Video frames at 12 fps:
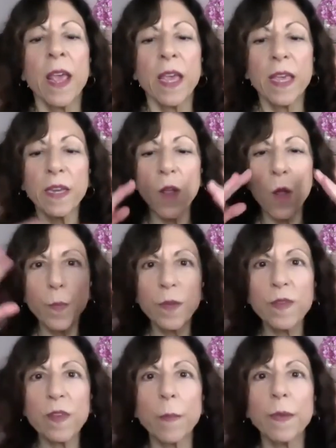It
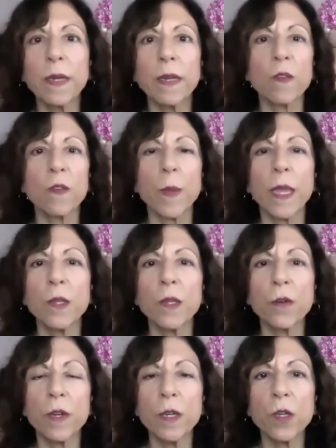opens up and expands
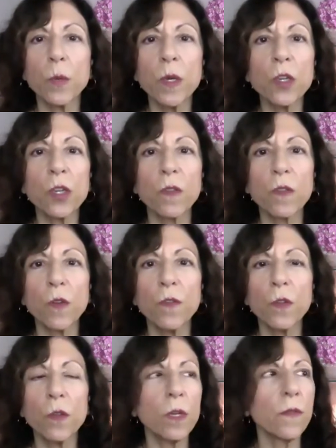your intuition. So if
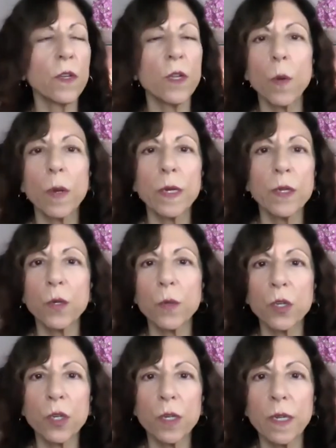you don't even know what
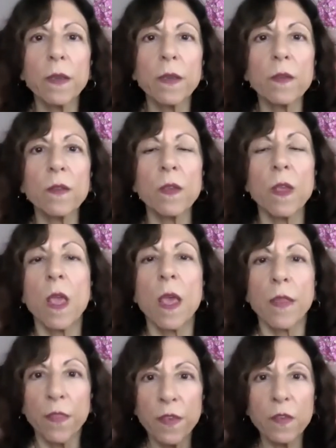intuition is,
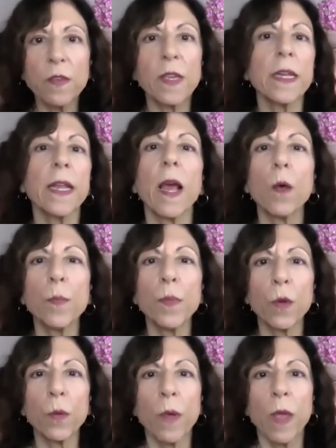this can help
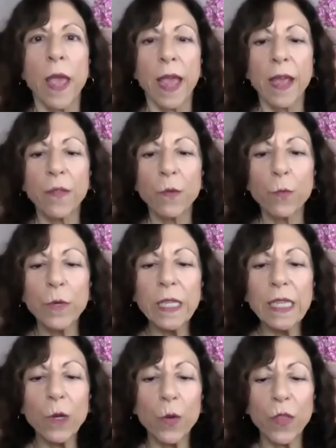you. And the
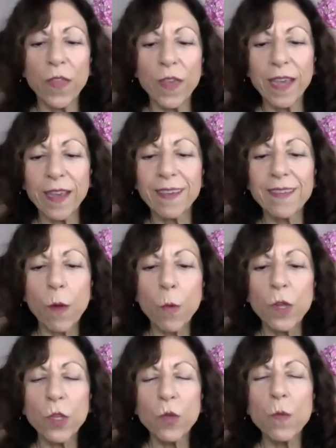really cool thing is that
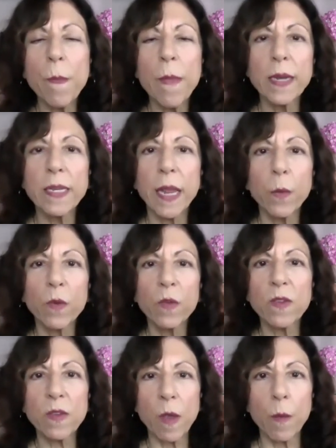when you meditate with
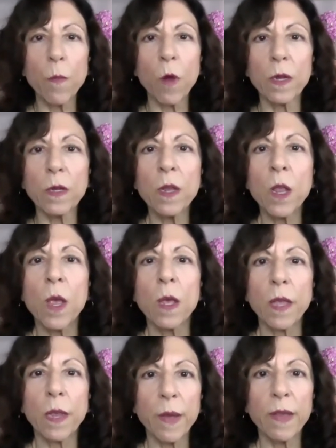someone
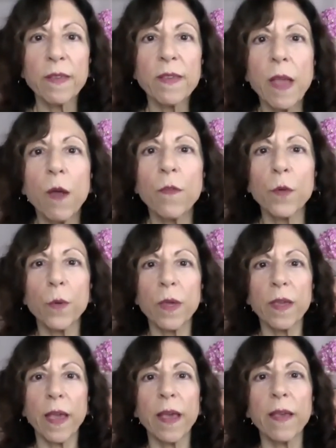like myself, who
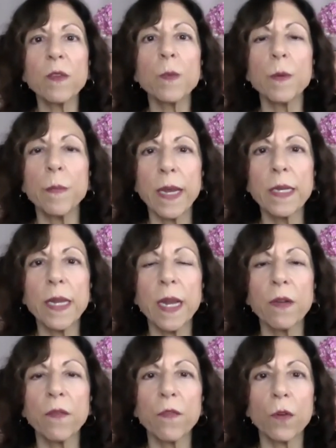has been
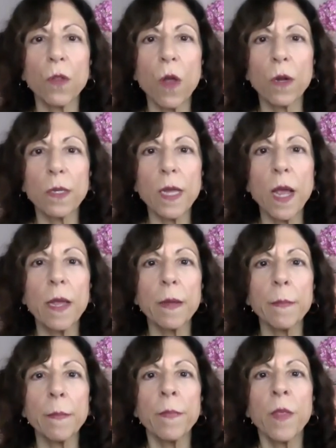meditating for a long
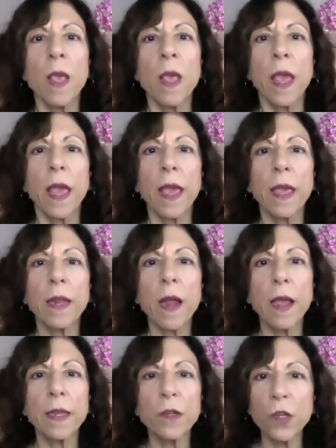time, and
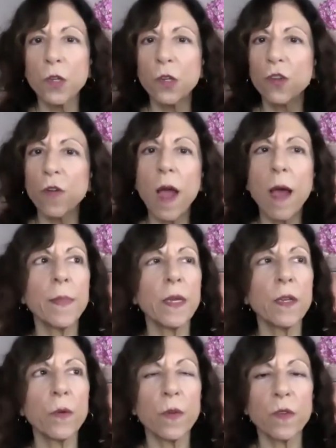I can just drop
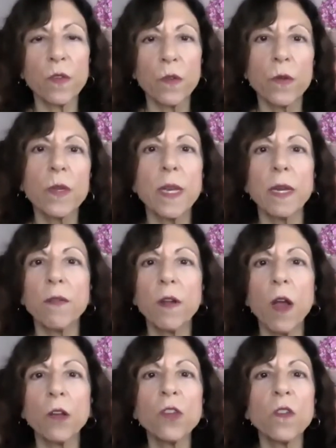into a certain state of
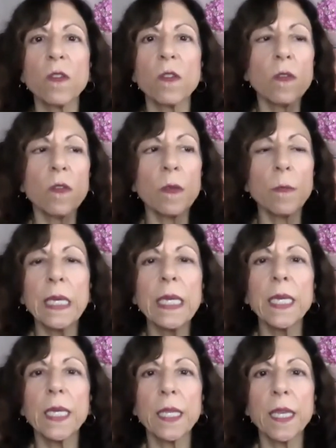consciousness
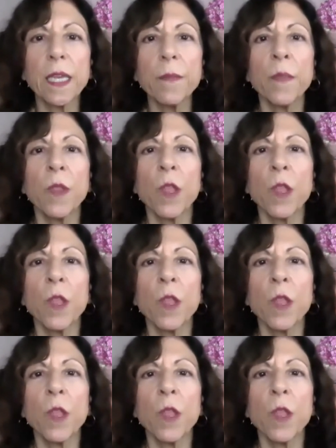immediately,